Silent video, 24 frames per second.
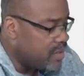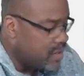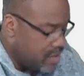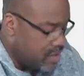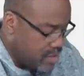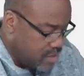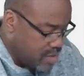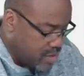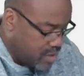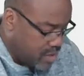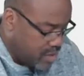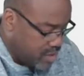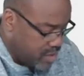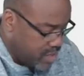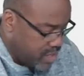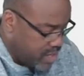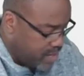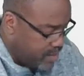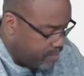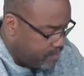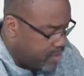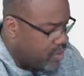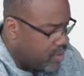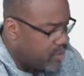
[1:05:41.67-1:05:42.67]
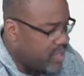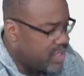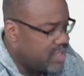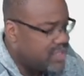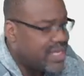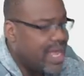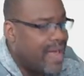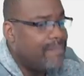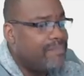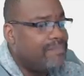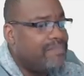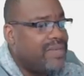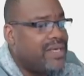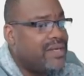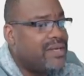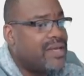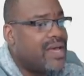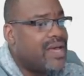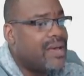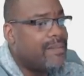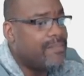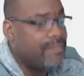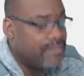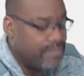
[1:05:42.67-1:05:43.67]
Oh, yeah, Boeing's gotten
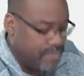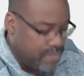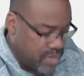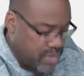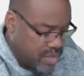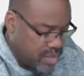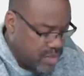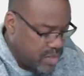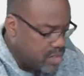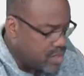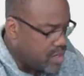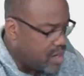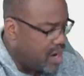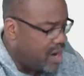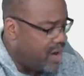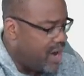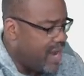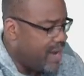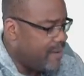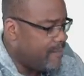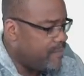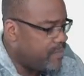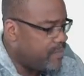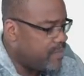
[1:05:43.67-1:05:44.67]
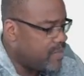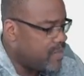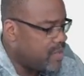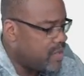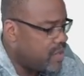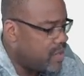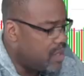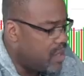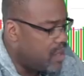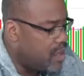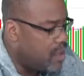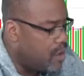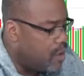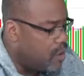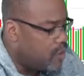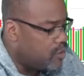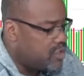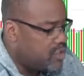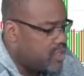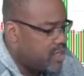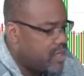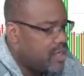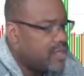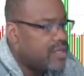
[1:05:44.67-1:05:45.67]
beaten up. All right, uh,
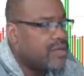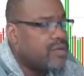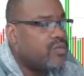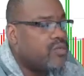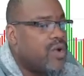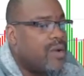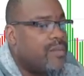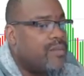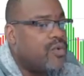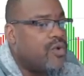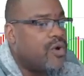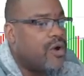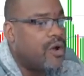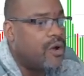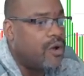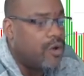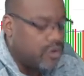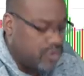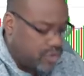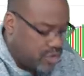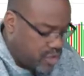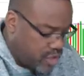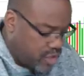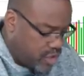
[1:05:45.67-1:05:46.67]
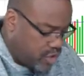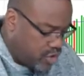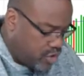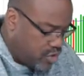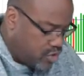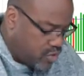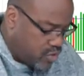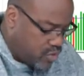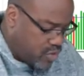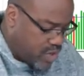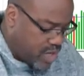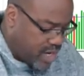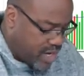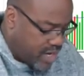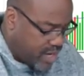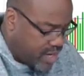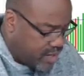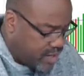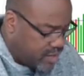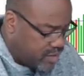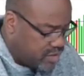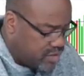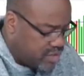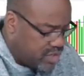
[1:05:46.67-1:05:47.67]
Ulta. One more, Ulta, U
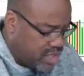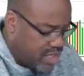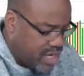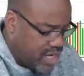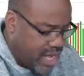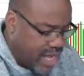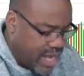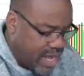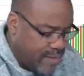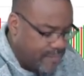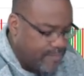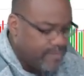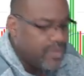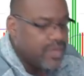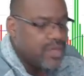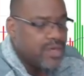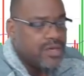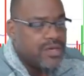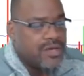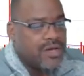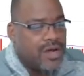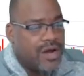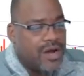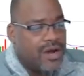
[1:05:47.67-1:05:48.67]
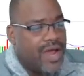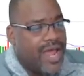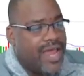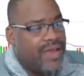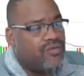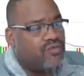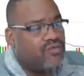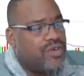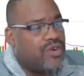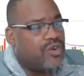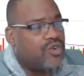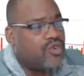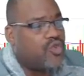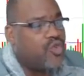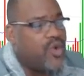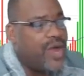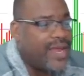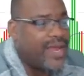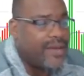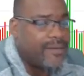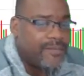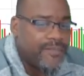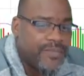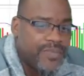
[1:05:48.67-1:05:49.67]
L T A. All right, real
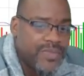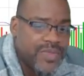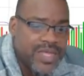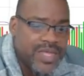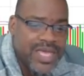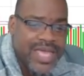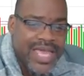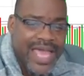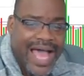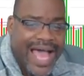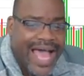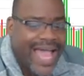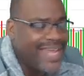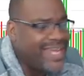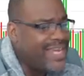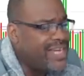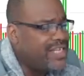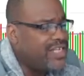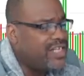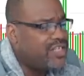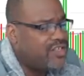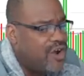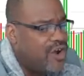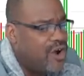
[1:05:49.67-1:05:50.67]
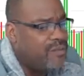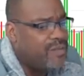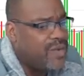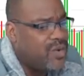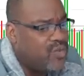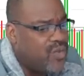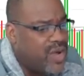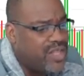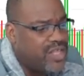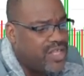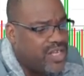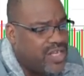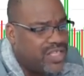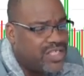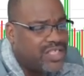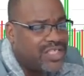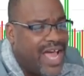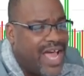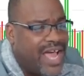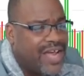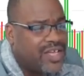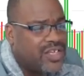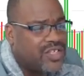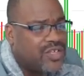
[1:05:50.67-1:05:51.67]
quick. I can determine whether this
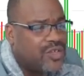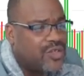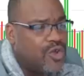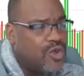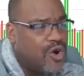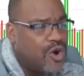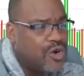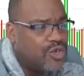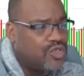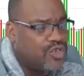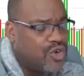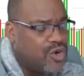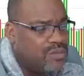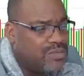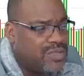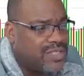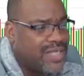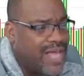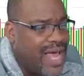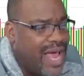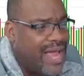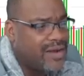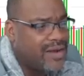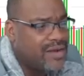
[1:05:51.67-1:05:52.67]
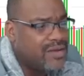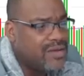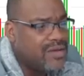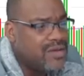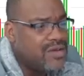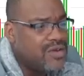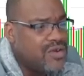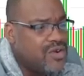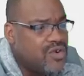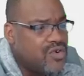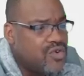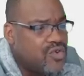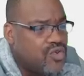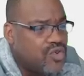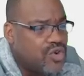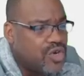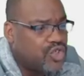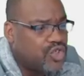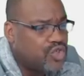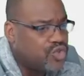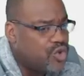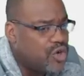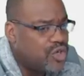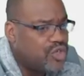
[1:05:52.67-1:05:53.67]
stock is a long-term stock or
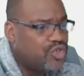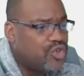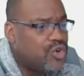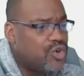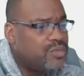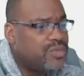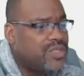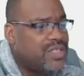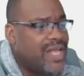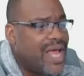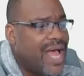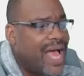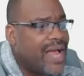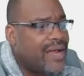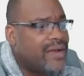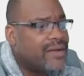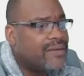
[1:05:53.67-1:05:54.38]
a short-term stock.